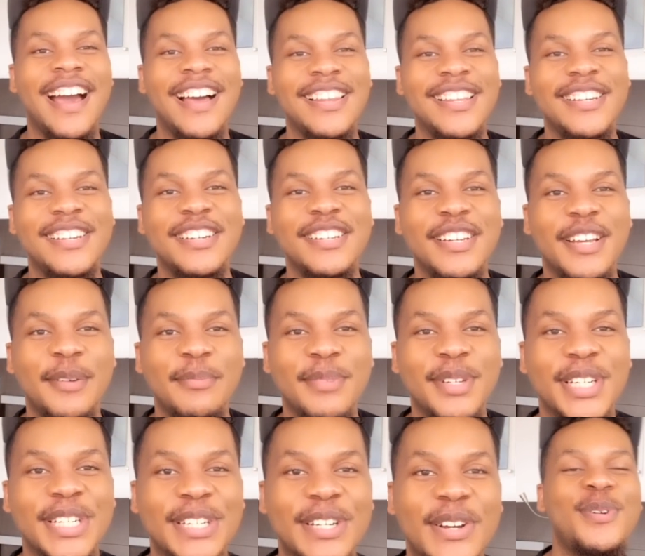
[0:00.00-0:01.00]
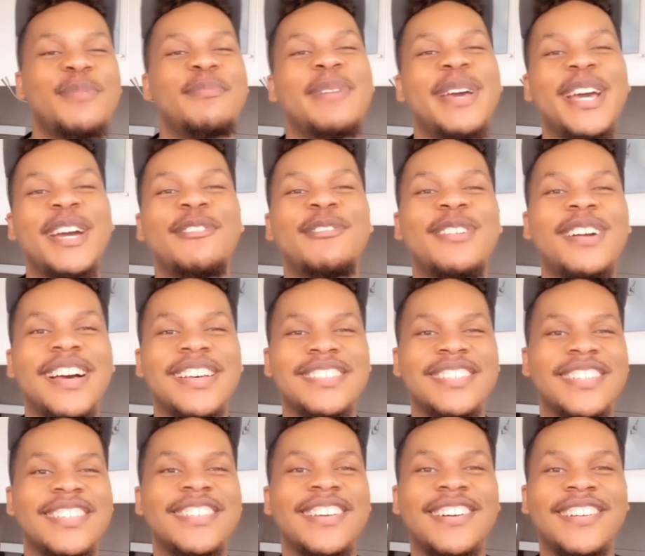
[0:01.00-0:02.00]
Cali, Colombia. Man, we got
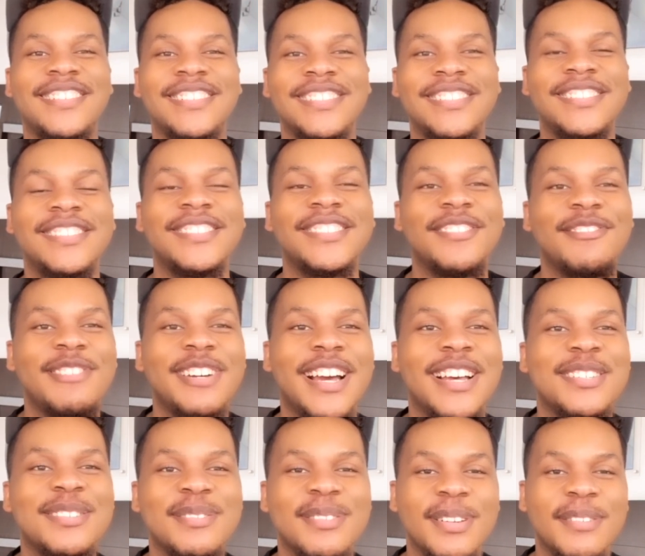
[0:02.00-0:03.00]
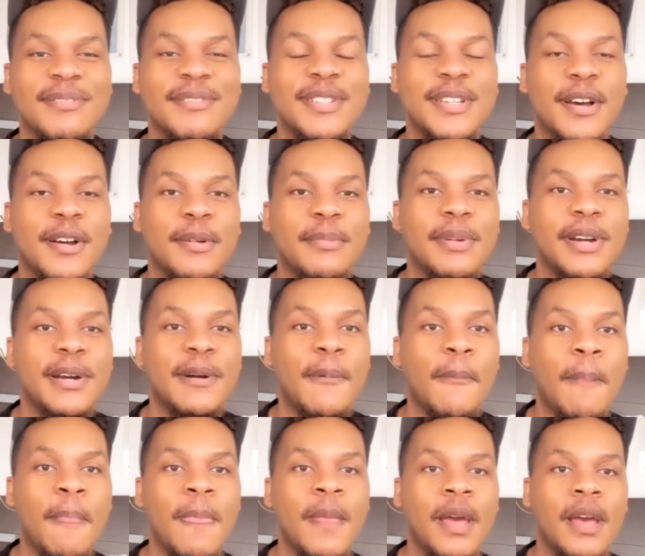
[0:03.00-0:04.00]
some talk. We got some stuff to talk about.